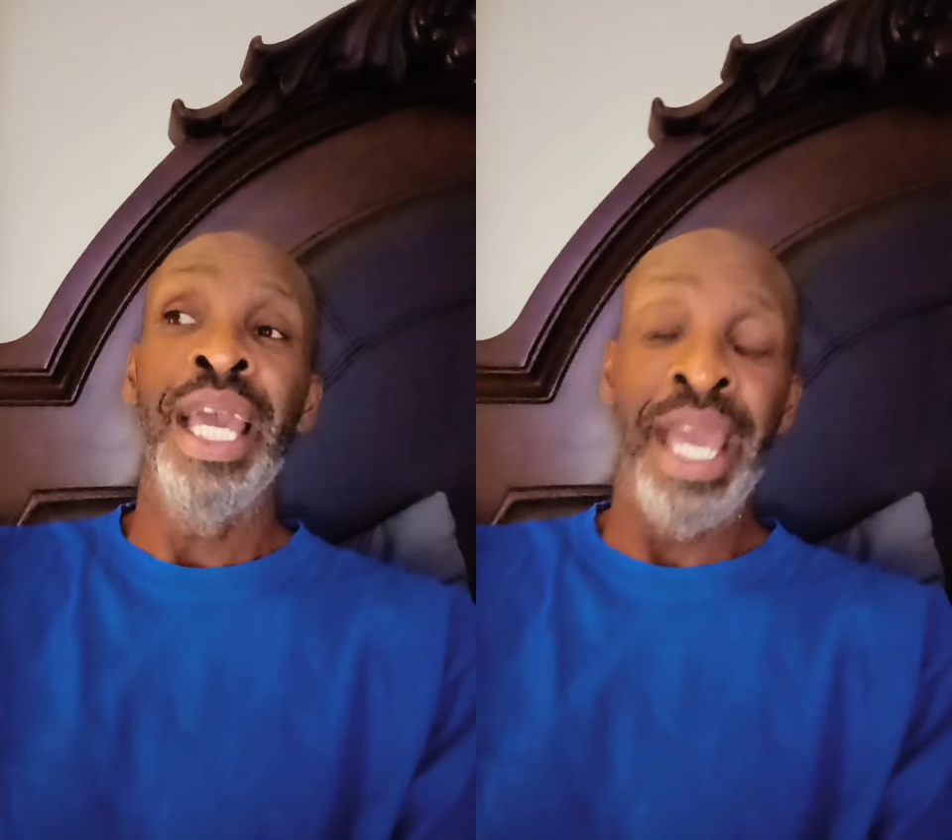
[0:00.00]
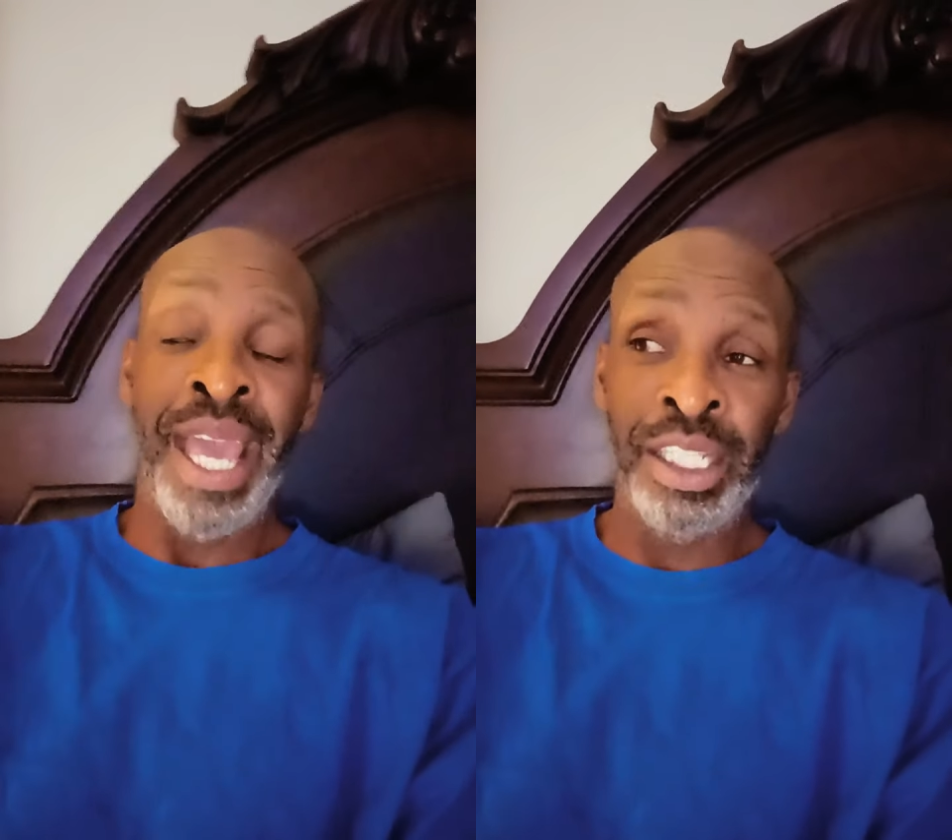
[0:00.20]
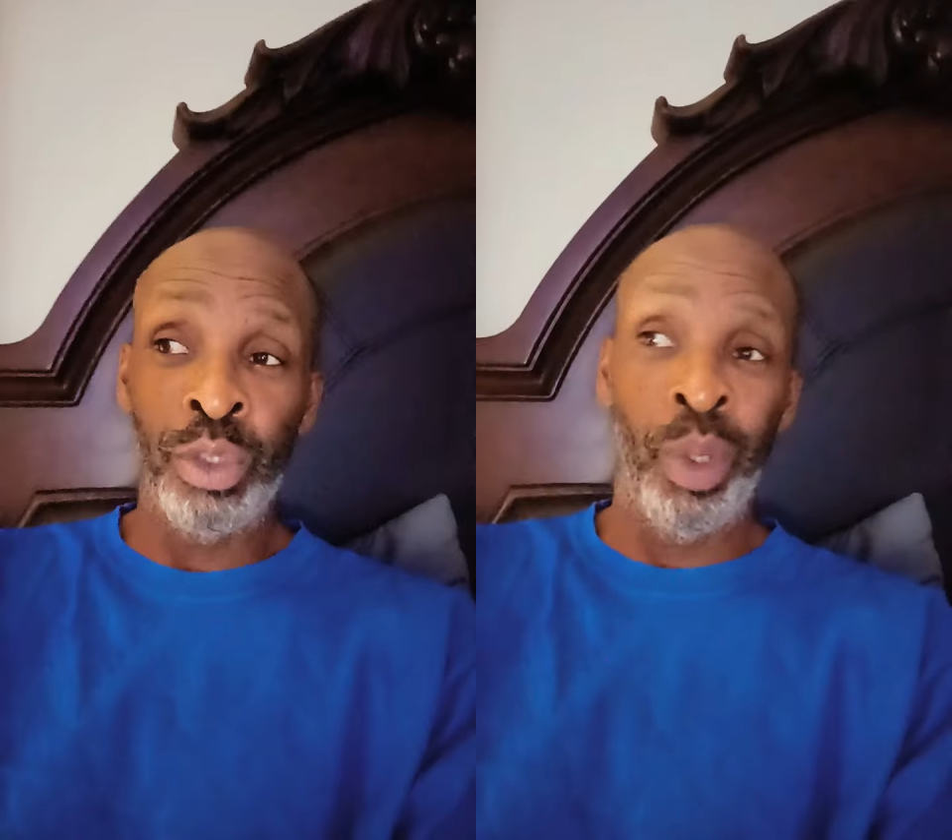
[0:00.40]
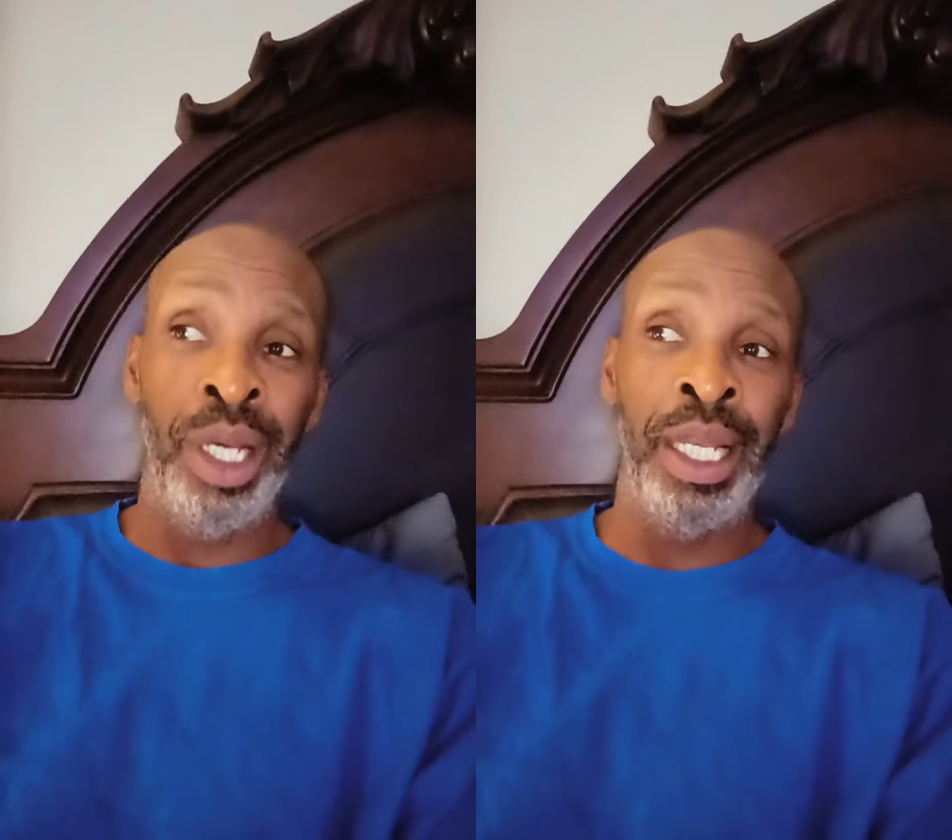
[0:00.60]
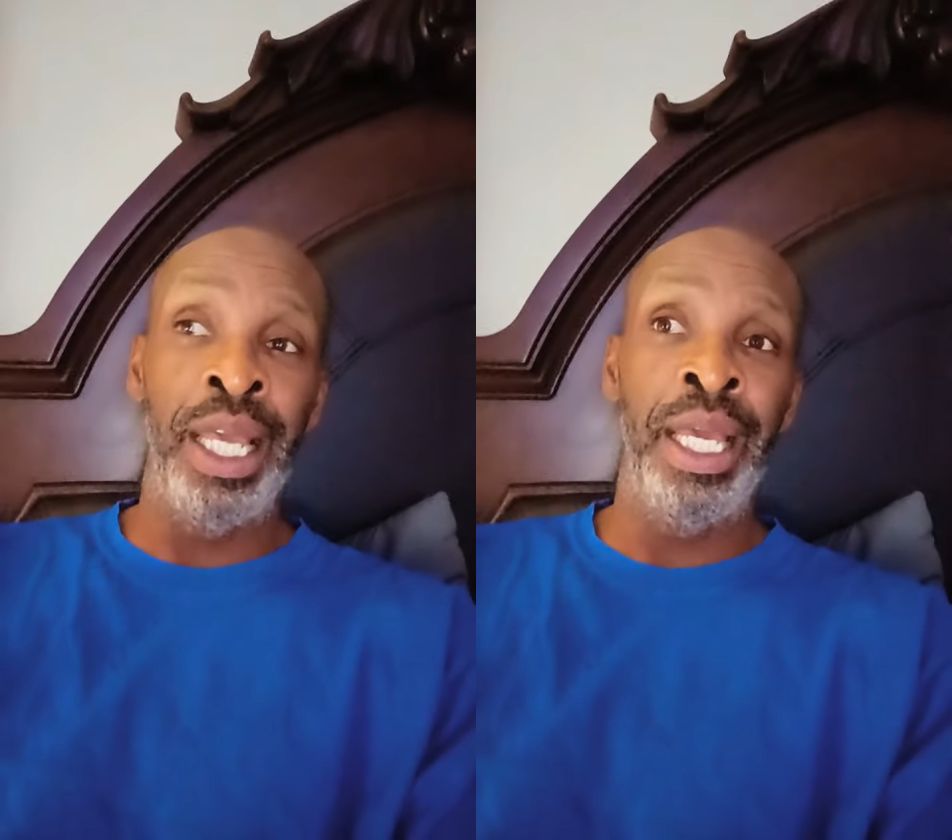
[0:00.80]
as well
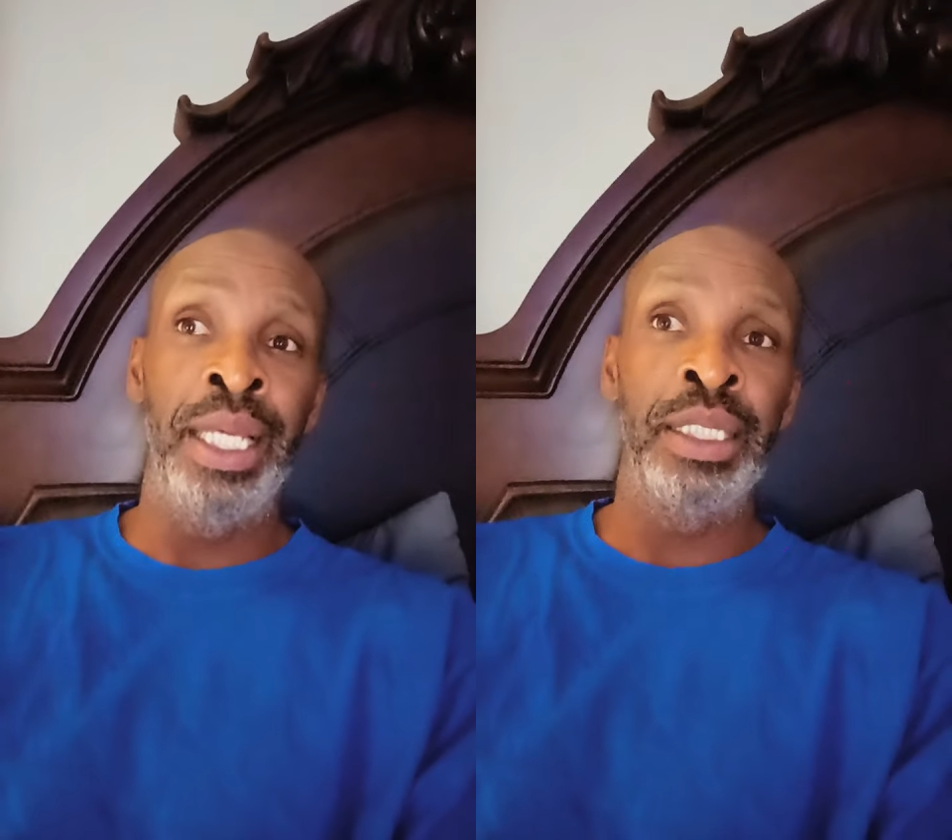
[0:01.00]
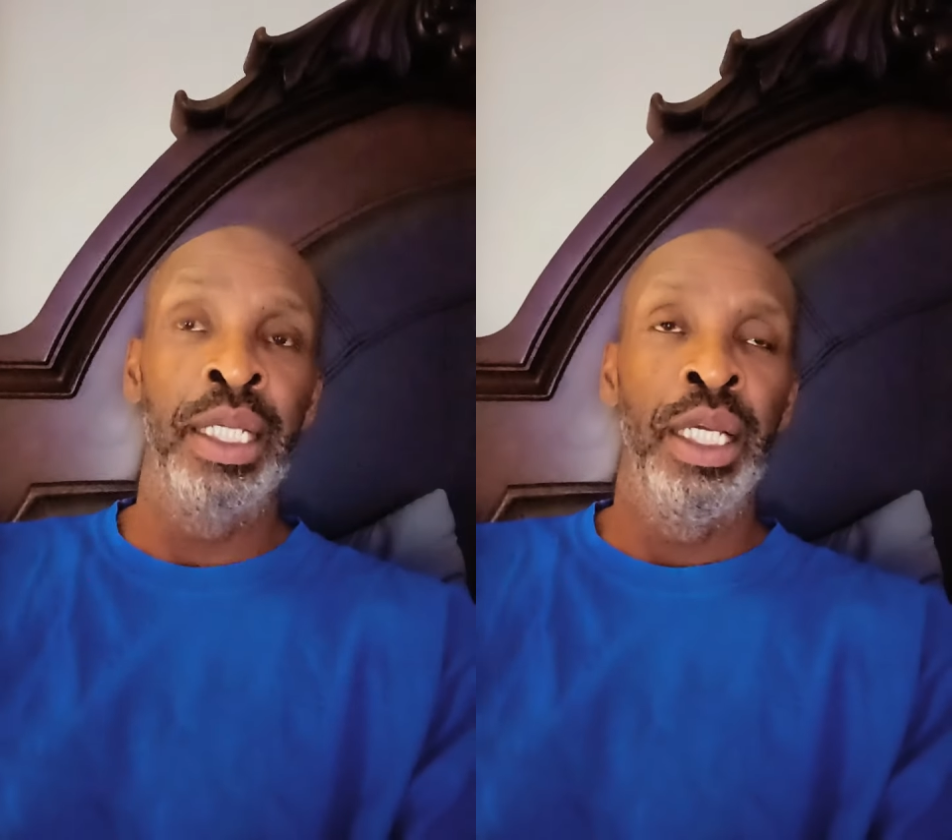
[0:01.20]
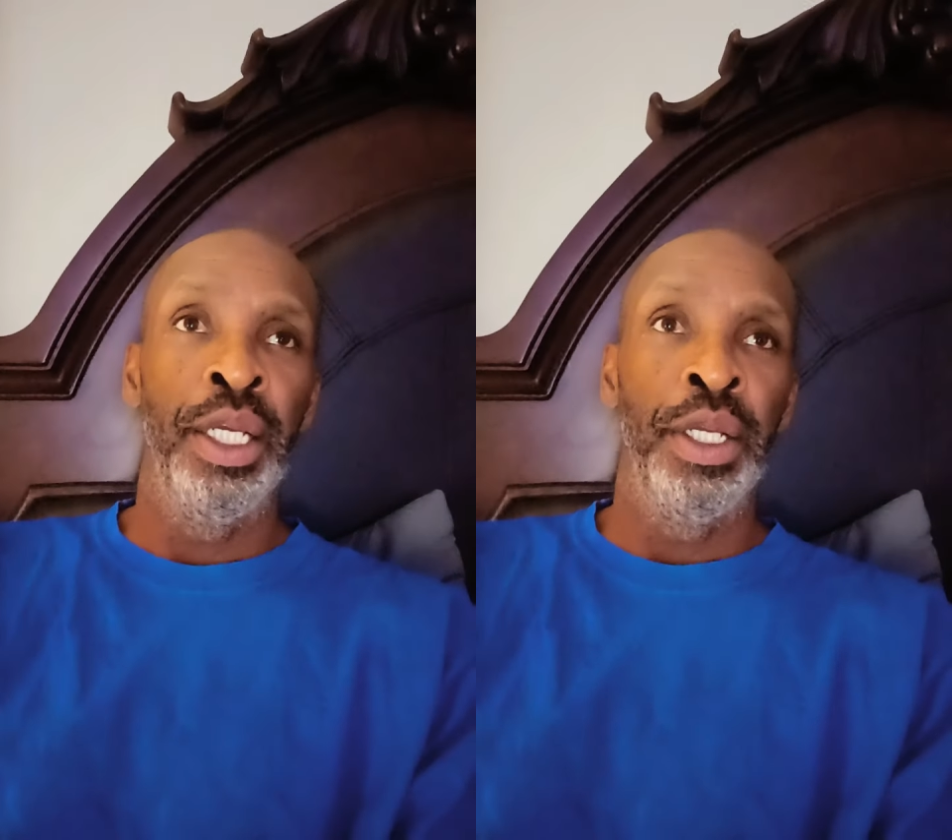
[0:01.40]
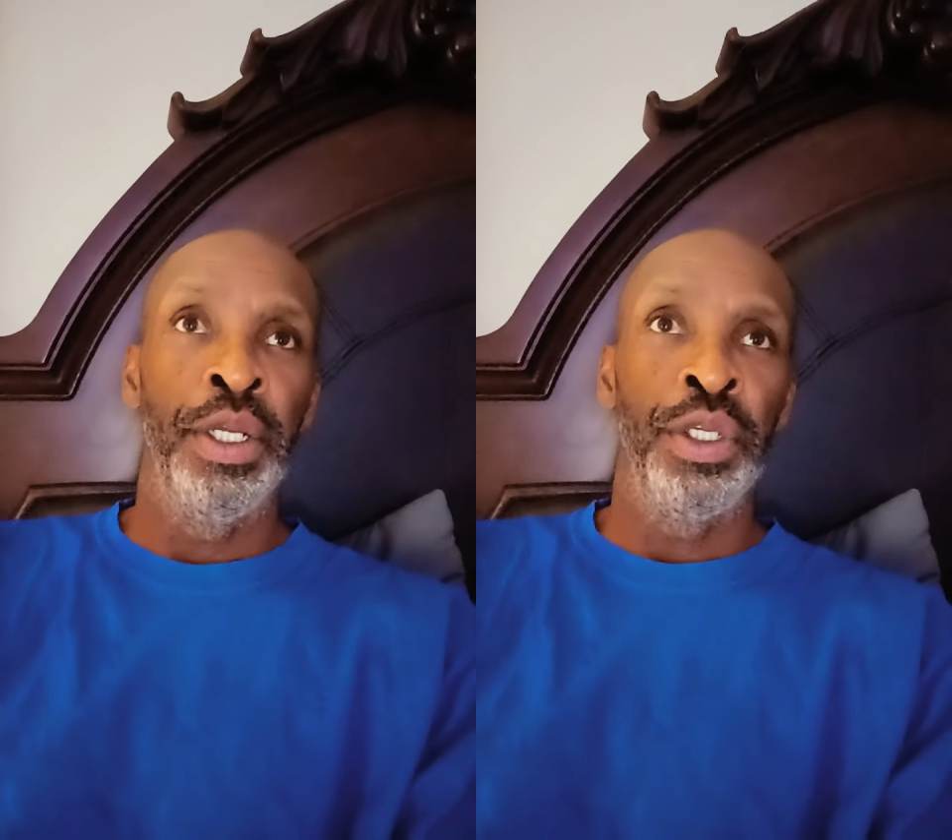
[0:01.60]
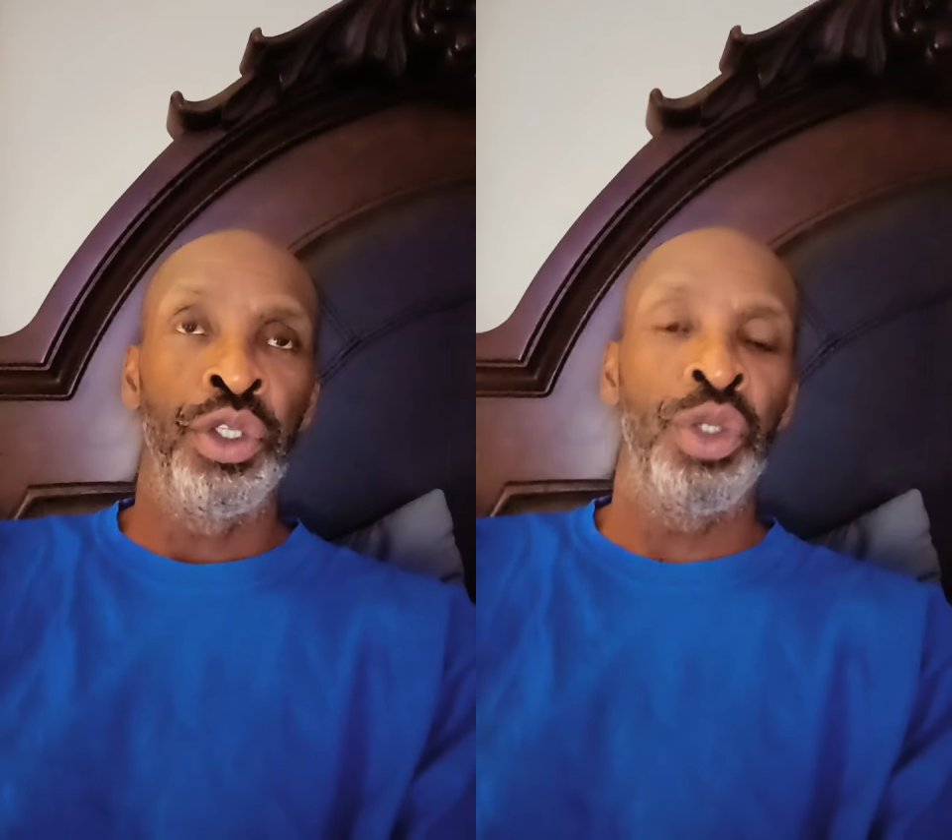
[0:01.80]
as
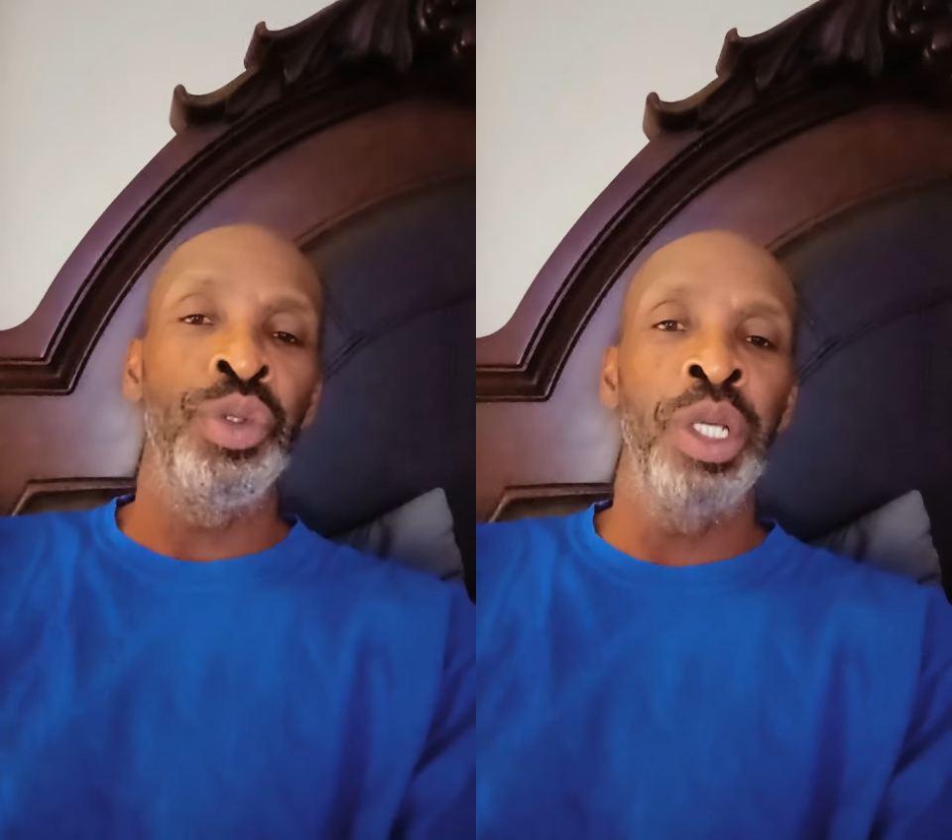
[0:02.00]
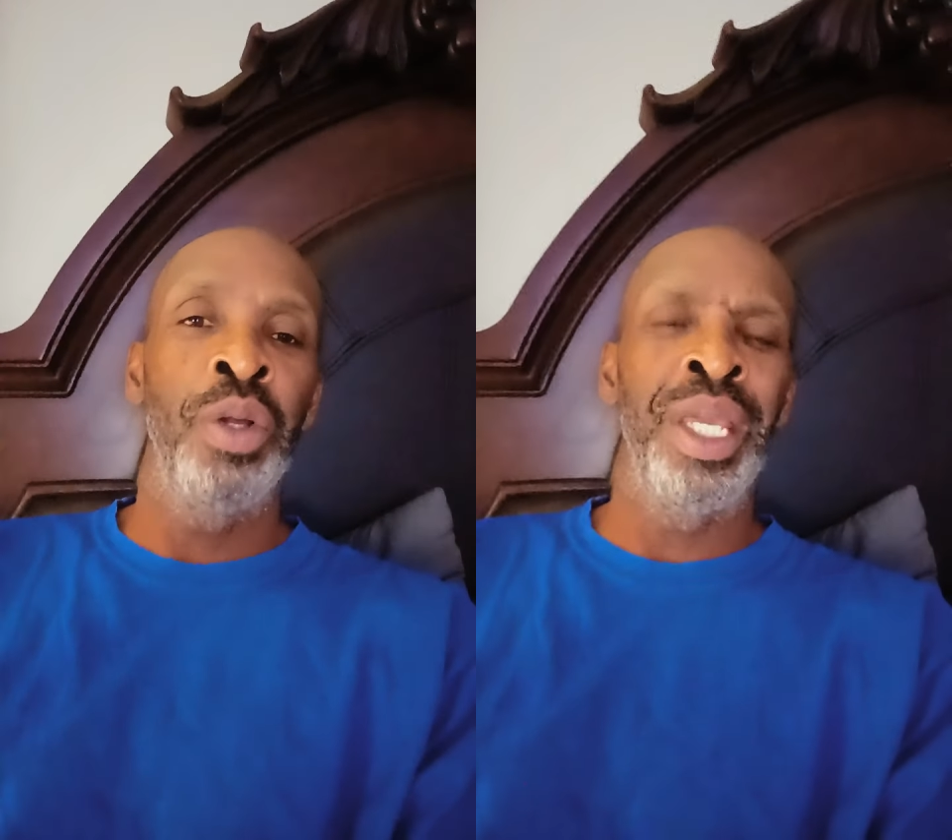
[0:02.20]
you know that